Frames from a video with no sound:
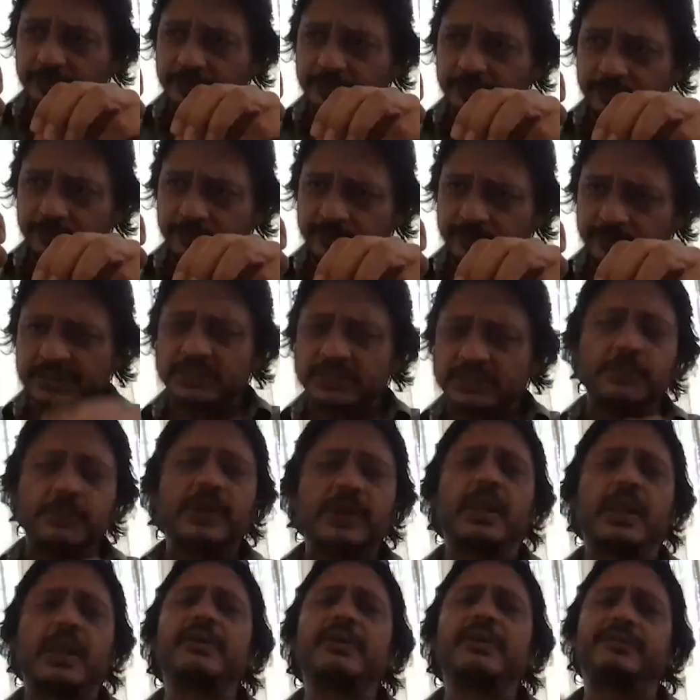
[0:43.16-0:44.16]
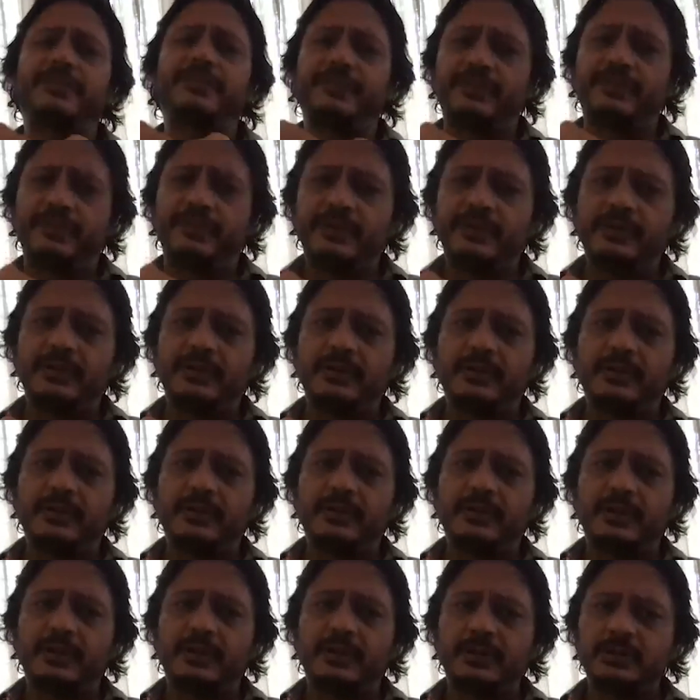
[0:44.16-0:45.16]
phases of my life.
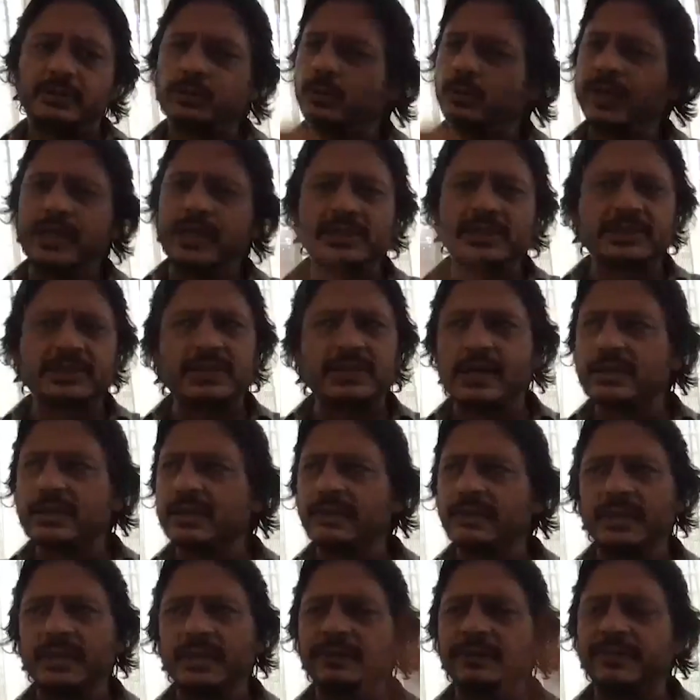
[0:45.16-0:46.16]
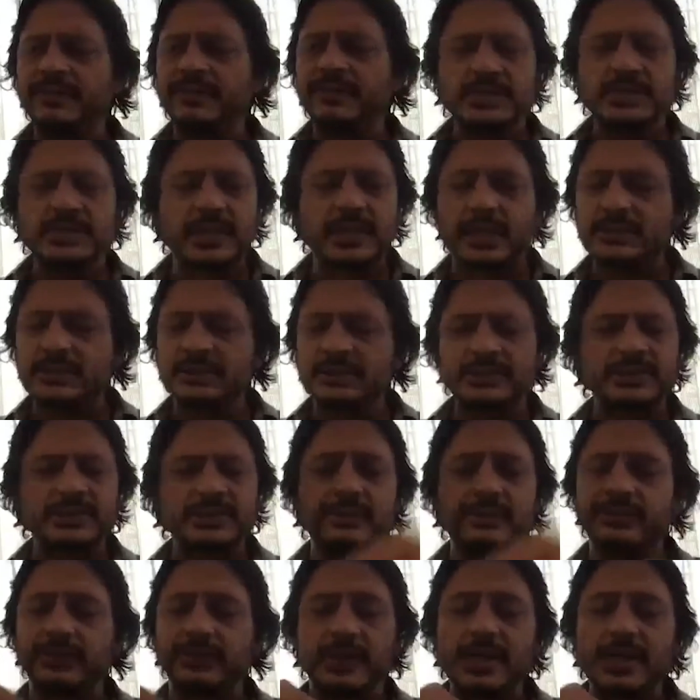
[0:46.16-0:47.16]
So when it started, when it finished, I just didn't
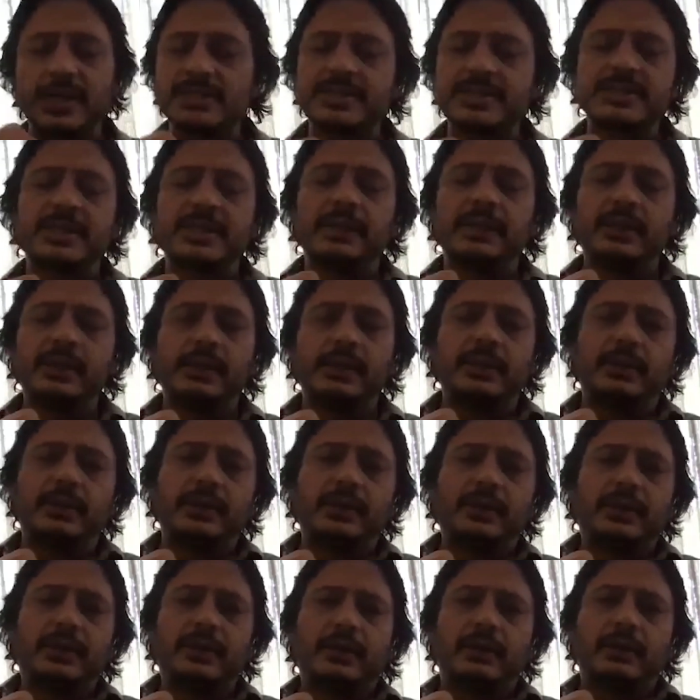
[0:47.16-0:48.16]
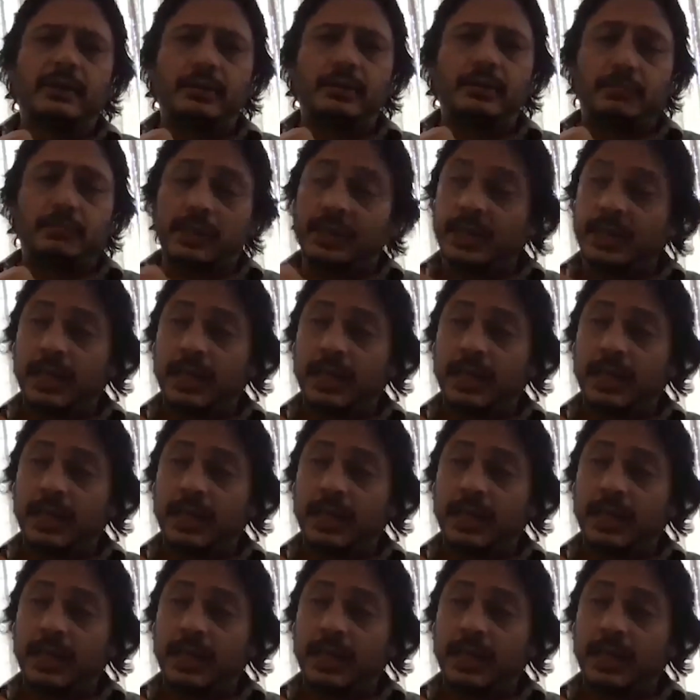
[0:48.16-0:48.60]
realize. Um, and I,